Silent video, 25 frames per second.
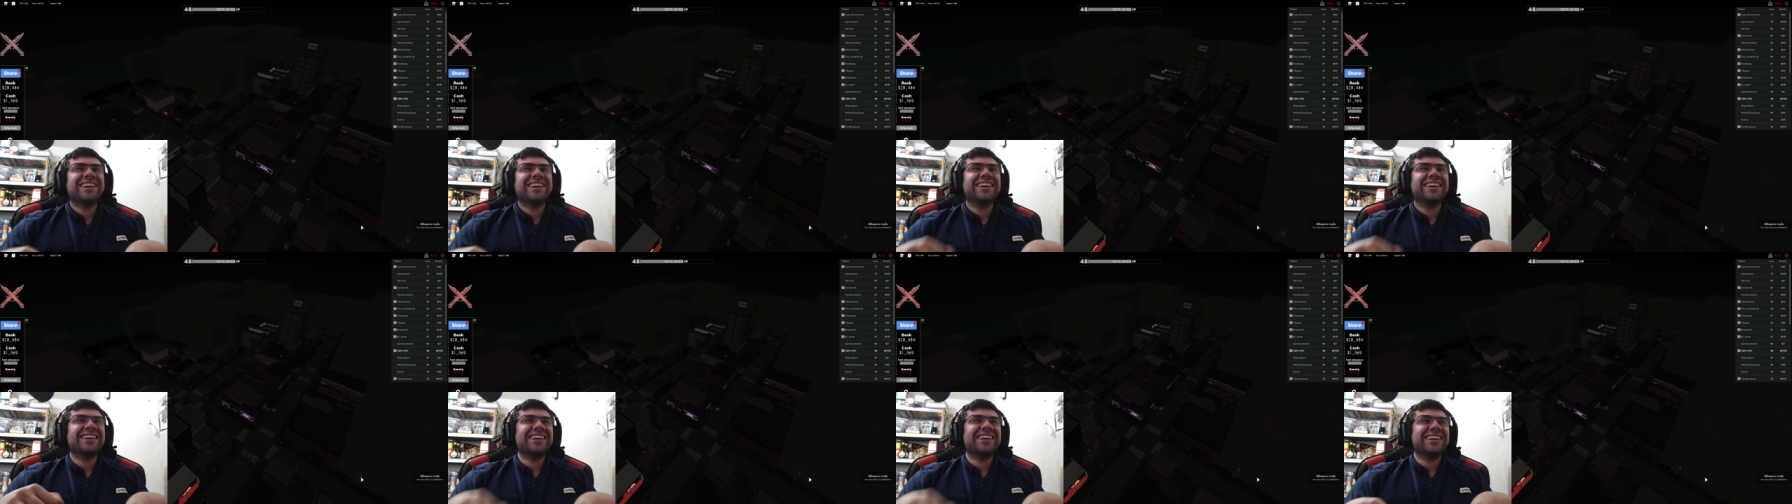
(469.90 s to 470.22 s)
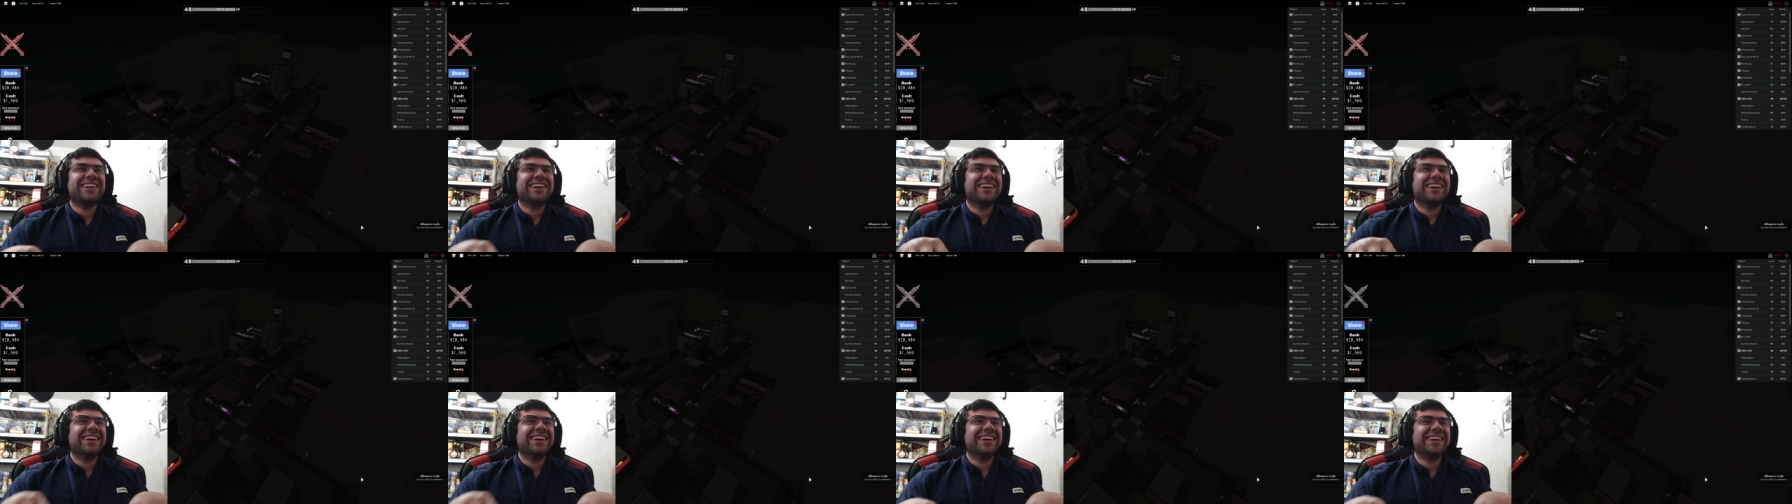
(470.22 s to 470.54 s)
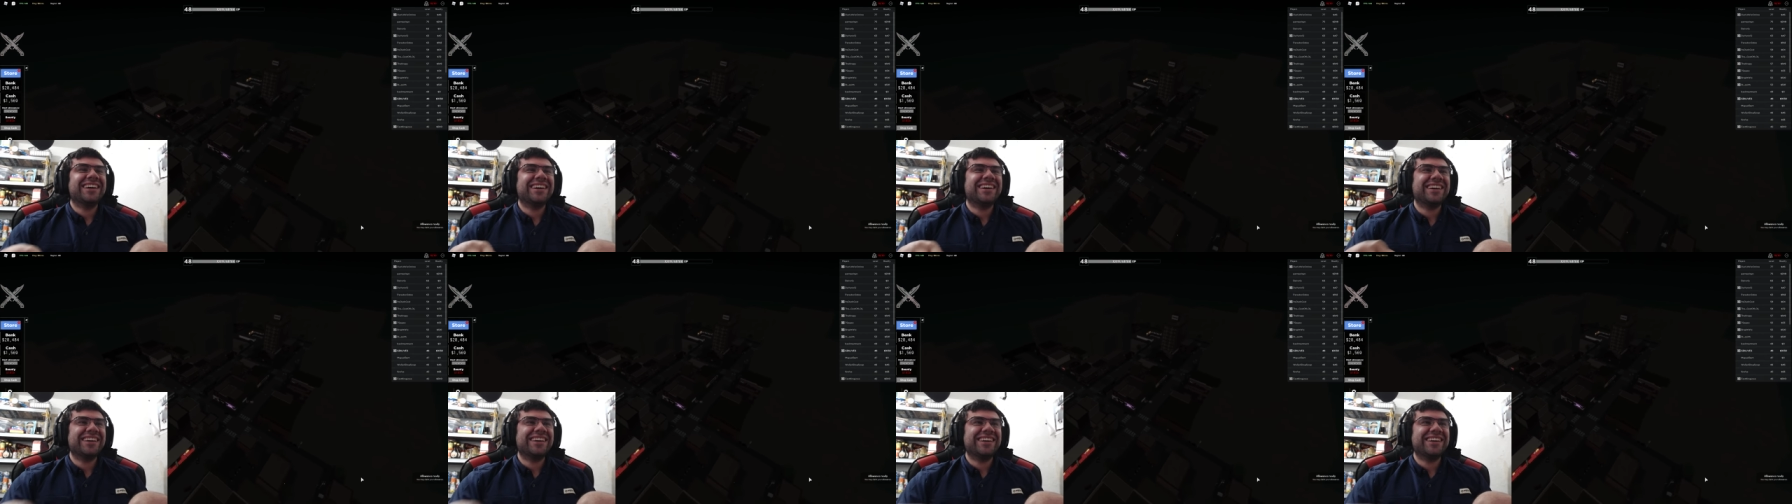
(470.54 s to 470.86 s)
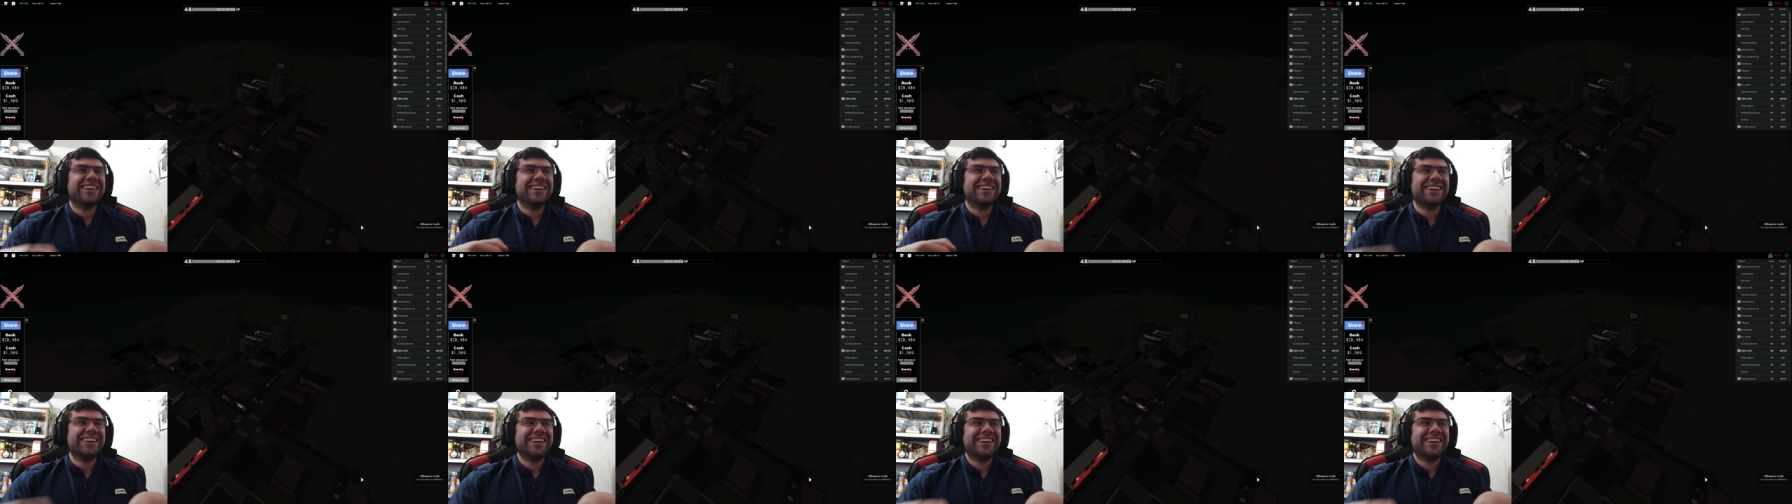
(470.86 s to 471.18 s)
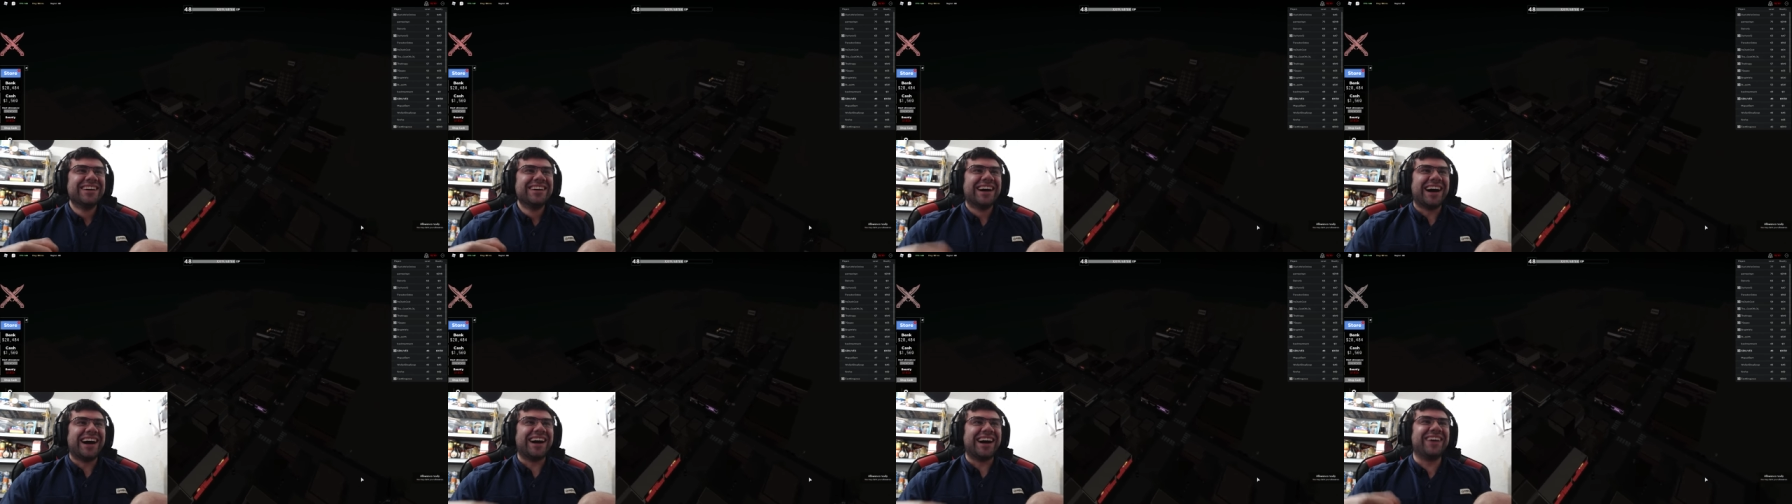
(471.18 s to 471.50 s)
I hate you.
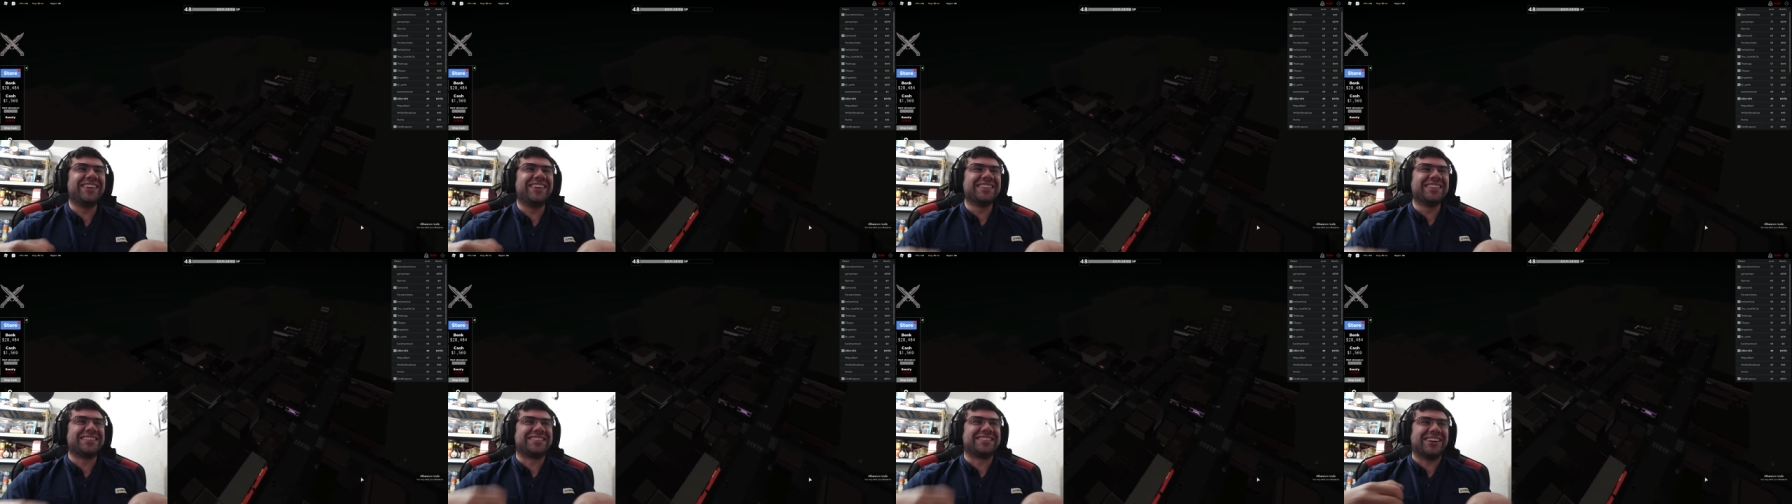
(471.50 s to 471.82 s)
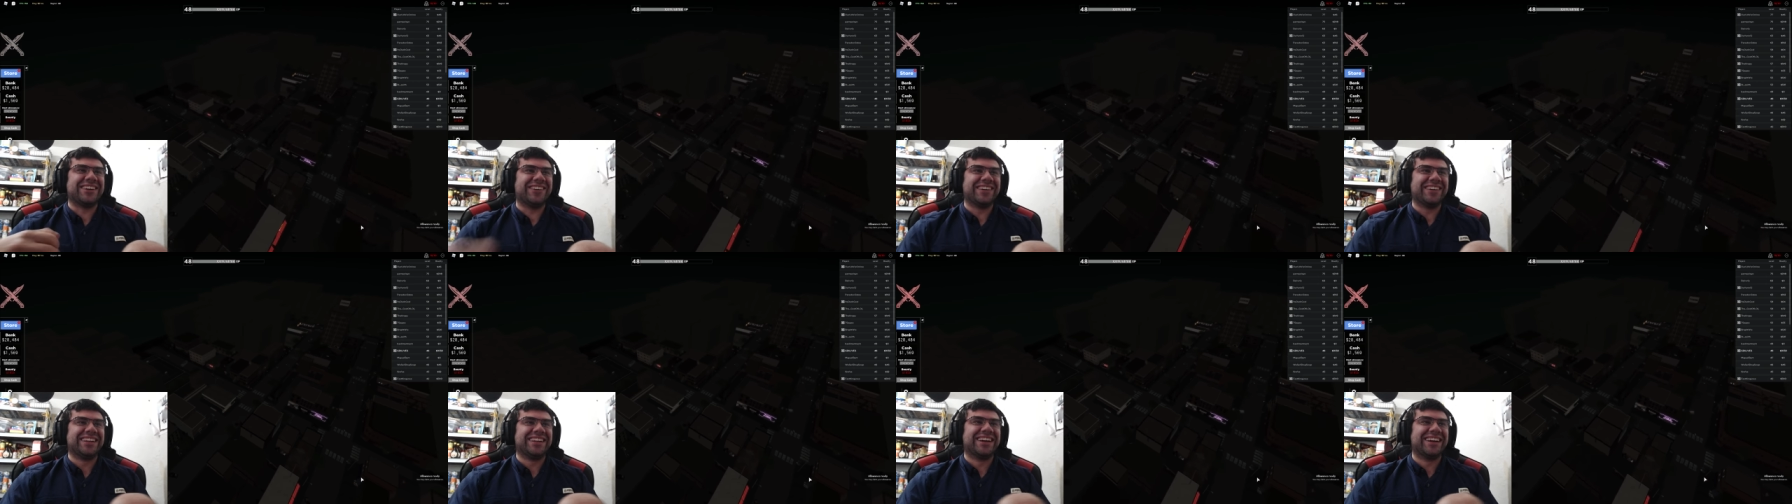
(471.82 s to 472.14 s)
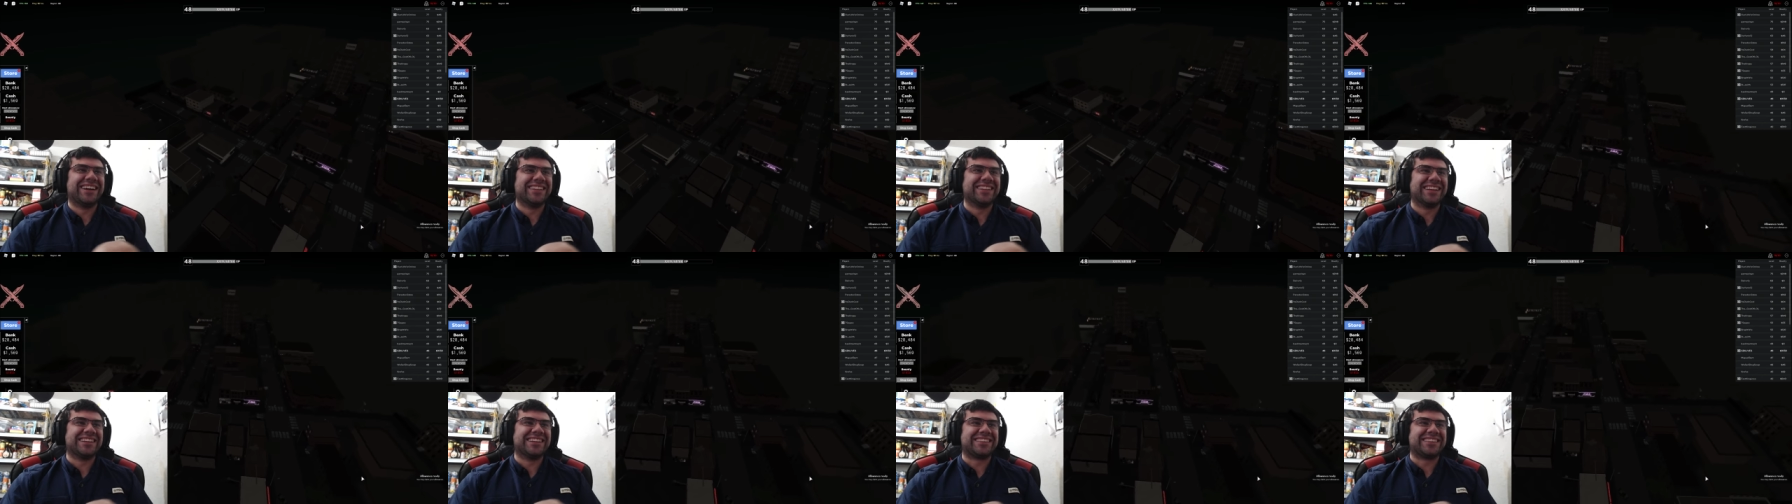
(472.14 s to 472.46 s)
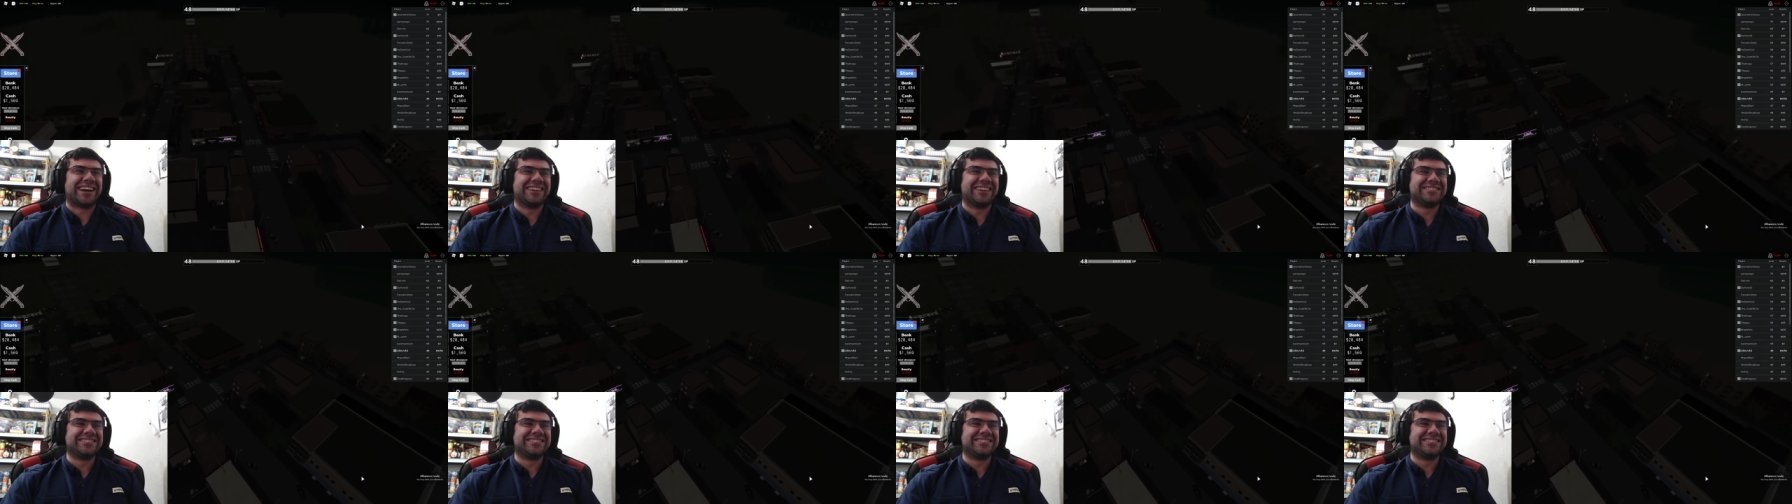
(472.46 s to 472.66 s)
I was doing all that time,